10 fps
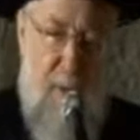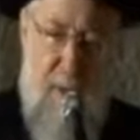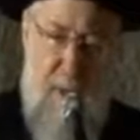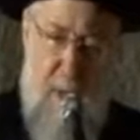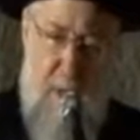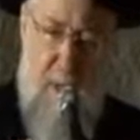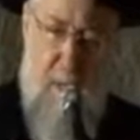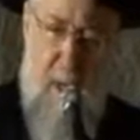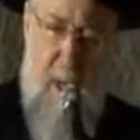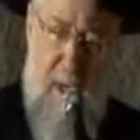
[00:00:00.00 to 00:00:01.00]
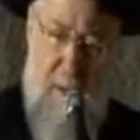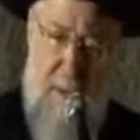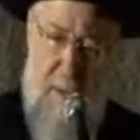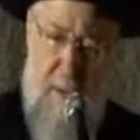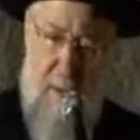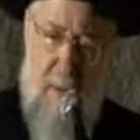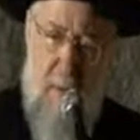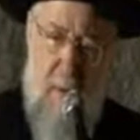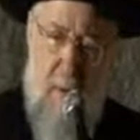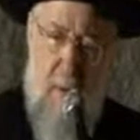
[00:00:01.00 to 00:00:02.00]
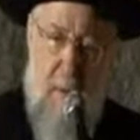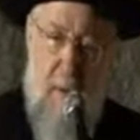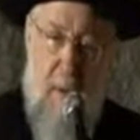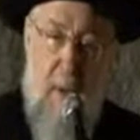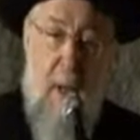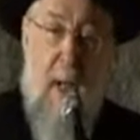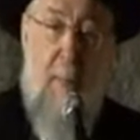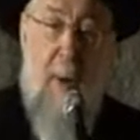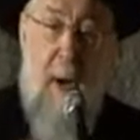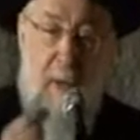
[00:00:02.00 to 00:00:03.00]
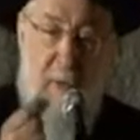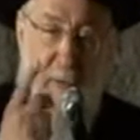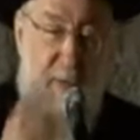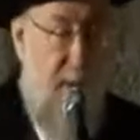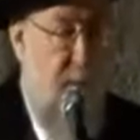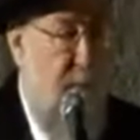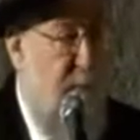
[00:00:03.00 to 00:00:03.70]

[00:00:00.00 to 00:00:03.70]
6 millions. A part of them